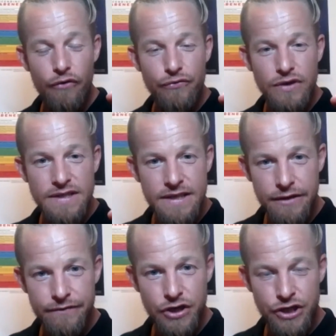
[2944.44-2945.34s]
of
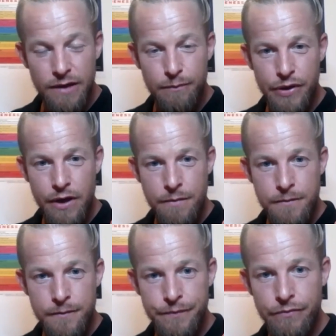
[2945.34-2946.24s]
receivership.
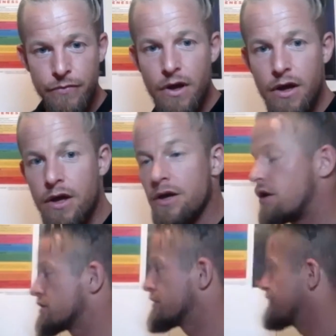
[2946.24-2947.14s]

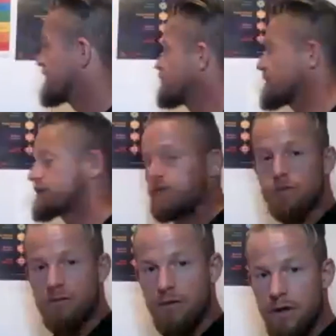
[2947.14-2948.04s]
Cultivate your
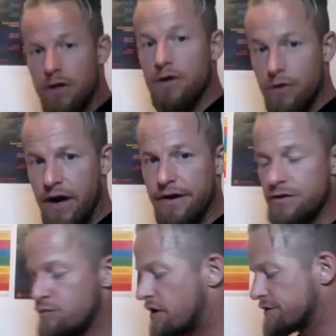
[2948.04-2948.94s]
muscle, your
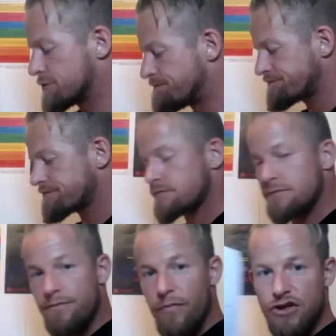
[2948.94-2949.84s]
gratitude muscle.
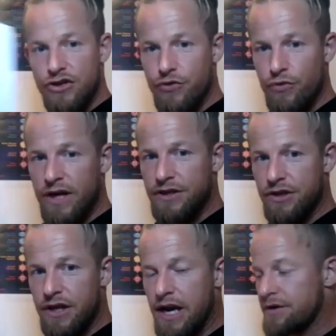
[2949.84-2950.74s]
2 in each
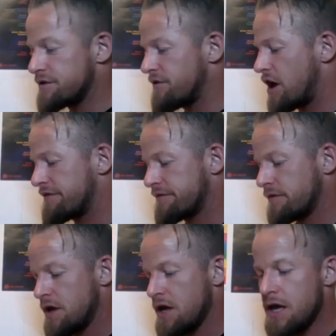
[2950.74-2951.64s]
of the areas of life.
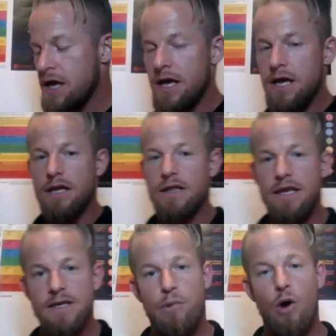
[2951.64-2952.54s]

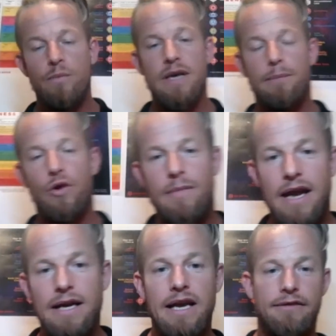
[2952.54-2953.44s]
This pops up
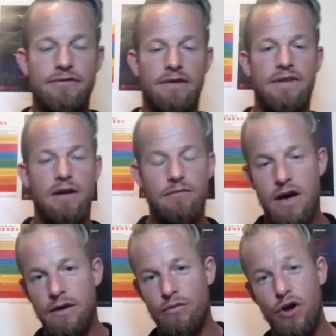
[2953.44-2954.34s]
automatically after I've done
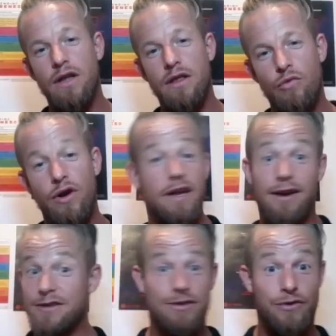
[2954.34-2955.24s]
my work in the morning.
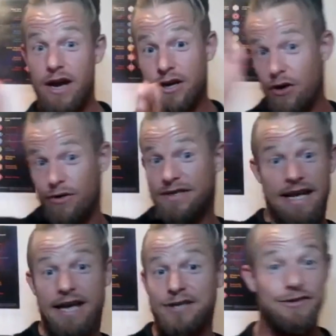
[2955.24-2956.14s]
Sorry, I go on
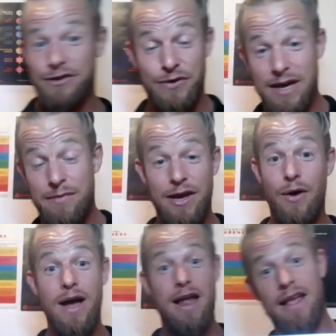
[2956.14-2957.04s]
tangents. You'll hear me go,
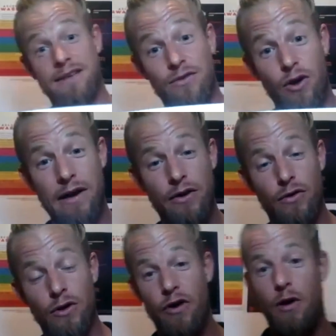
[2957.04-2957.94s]
let's talk about
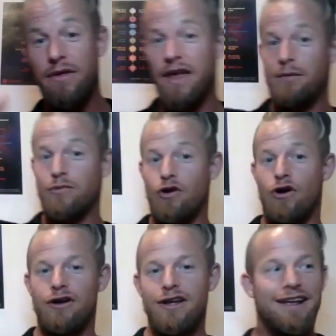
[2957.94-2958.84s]
Google Chrome, and then I'm
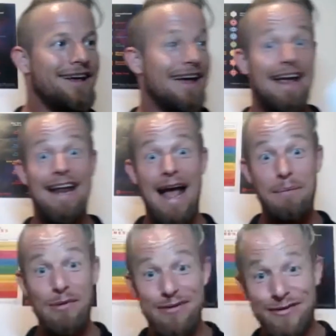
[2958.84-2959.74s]
gone. It
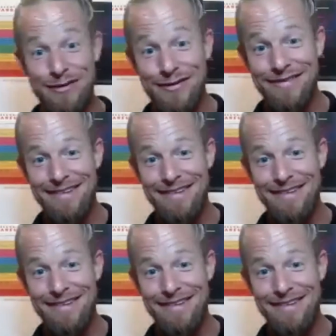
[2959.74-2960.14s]
happens.